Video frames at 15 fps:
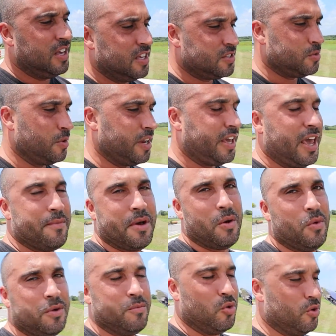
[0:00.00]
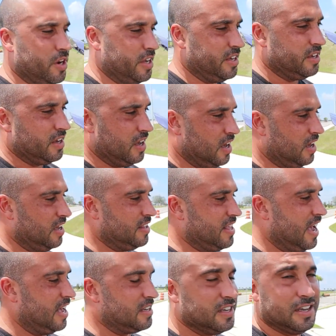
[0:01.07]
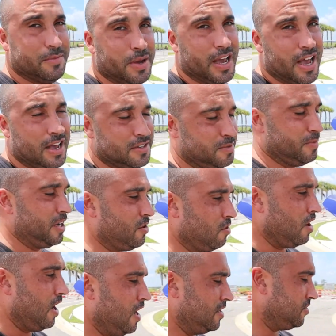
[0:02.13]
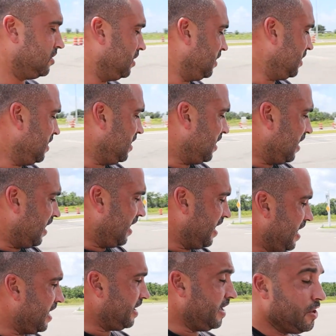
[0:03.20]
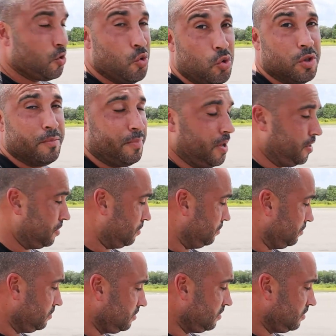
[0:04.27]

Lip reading: So when I came out one morning in my house, in my garage, I had a coolant puddle.